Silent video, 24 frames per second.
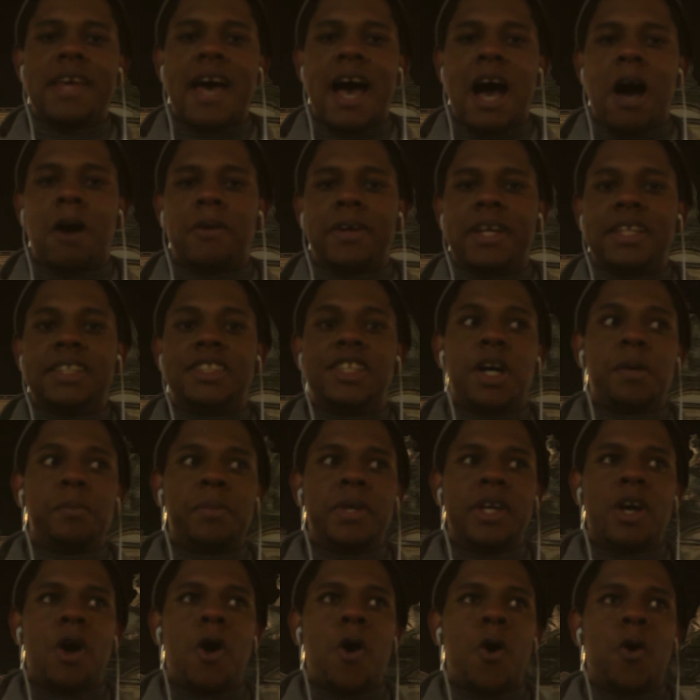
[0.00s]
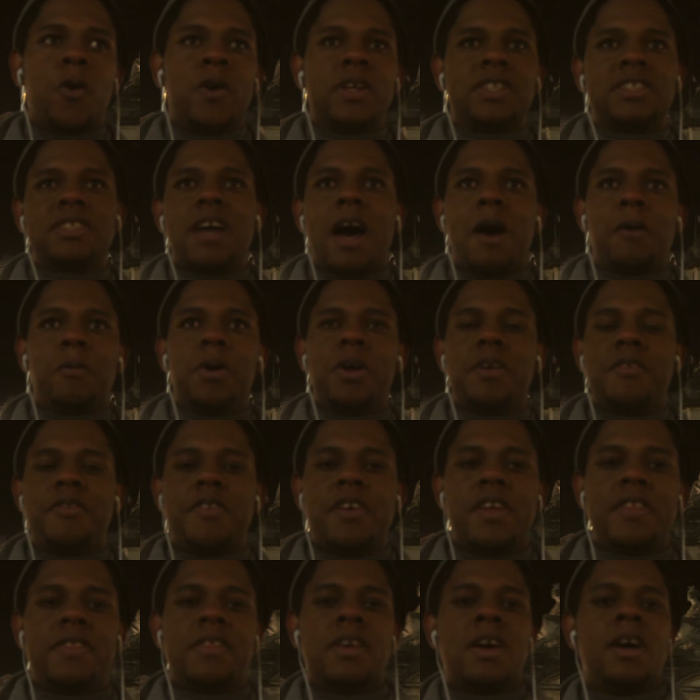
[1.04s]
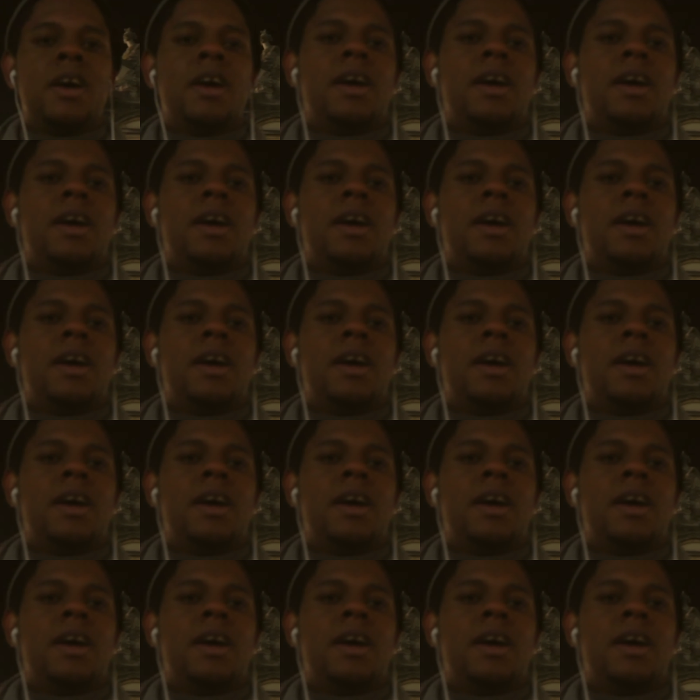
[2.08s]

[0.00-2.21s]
down and tell me, oh, it's not worth it,